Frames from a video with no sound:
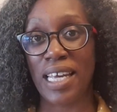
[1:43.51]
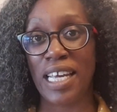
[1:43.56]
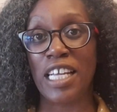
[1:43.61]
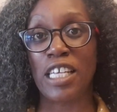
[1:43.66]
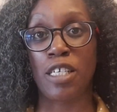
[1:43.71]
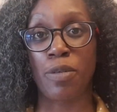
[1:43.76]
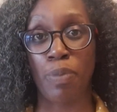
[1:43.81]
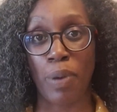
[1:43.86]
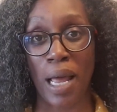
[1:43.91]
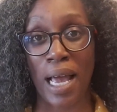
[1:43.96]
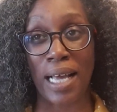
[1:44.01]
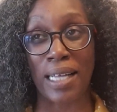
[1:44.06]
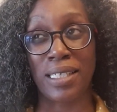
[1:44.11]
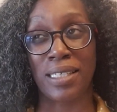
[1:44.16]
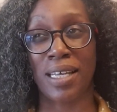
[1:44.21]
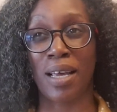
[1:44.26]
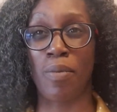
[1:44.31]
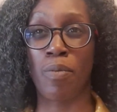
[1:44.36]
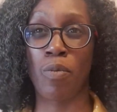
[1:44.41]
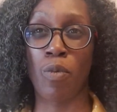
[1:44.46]
each
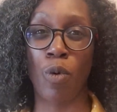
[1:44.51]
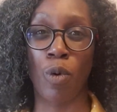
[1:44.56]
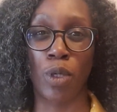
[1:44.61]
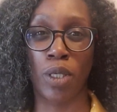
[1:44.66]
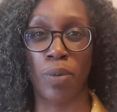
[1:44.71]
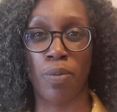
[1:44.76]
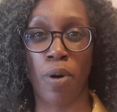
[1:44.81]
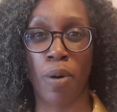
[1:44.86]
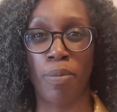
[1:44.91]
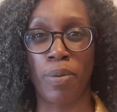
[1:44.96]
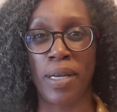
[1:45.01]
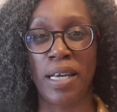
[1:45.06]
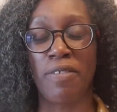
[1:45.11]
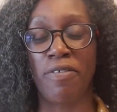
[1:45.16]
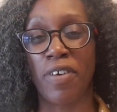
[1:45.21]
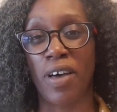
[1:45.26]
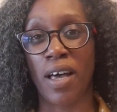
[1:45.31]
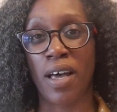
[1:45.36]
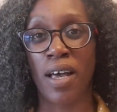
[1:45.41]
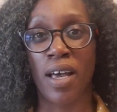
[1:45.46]
plant and water probably
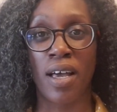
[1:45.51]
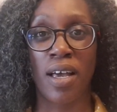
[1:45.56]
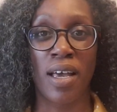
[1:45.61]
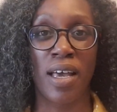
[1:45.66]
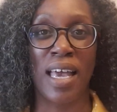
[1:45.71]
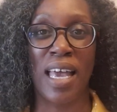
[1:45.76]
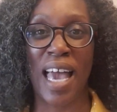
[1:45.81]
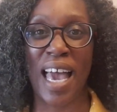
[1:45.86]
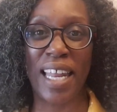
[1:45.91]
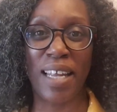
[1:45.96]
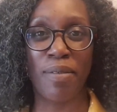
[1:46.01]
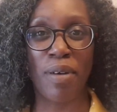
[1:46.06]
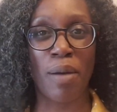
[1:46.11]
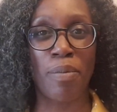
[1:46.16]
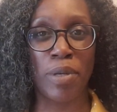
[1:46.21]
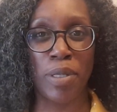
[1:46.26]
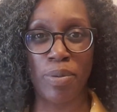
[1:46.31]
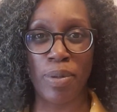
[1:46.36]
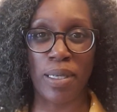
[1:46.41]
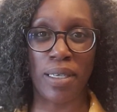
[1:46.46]
for anywhere
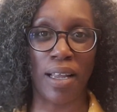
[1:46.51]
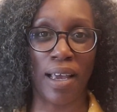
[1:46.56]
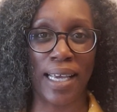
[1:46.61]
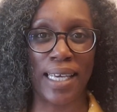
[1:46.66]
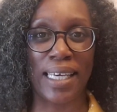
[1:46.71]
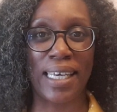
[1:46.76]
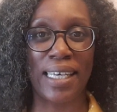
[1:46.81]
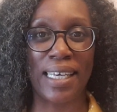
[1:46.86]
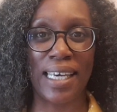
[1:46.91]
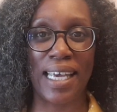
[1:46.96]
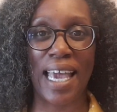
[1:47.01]
between like